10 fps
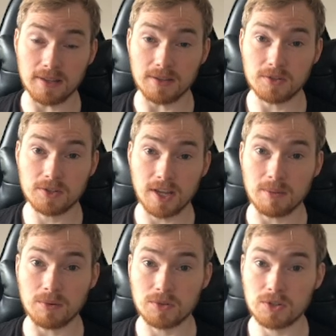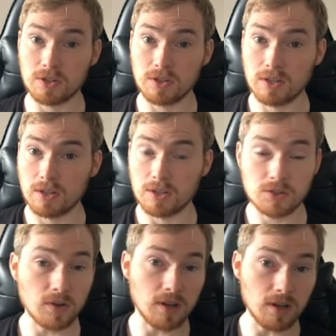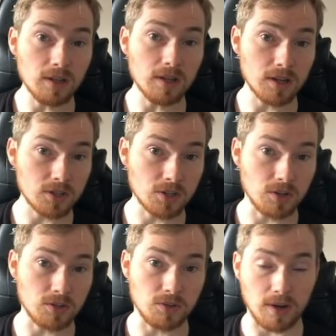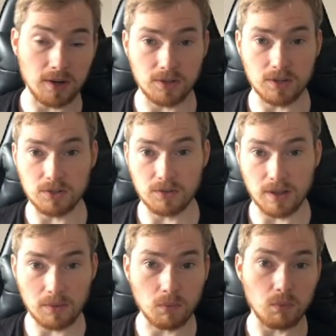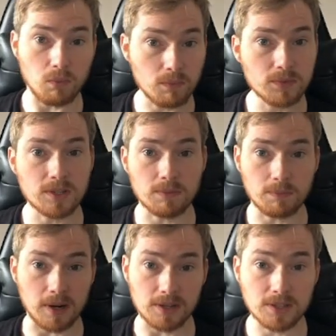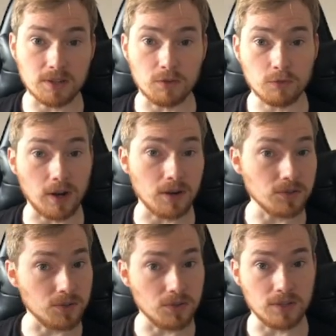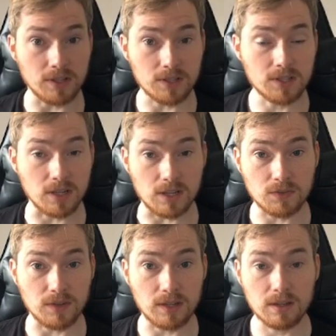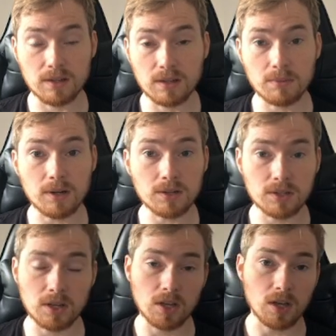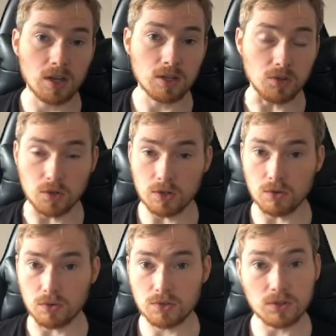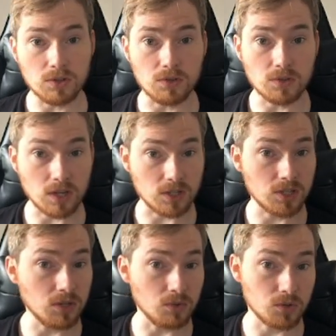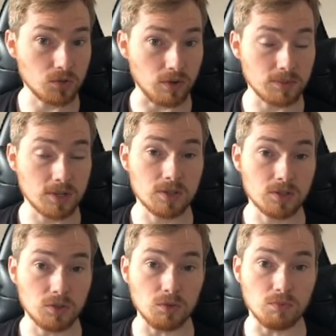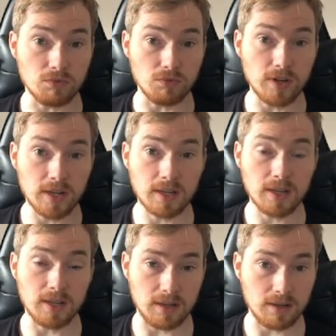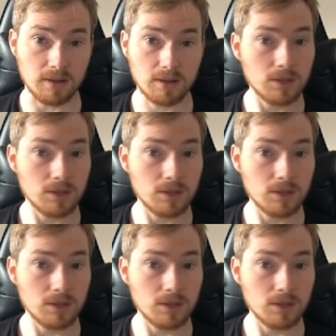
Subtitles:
and those tables. So earlier I showed you how you could do that by single files using the CSV command. You can also use a SQL script to bring in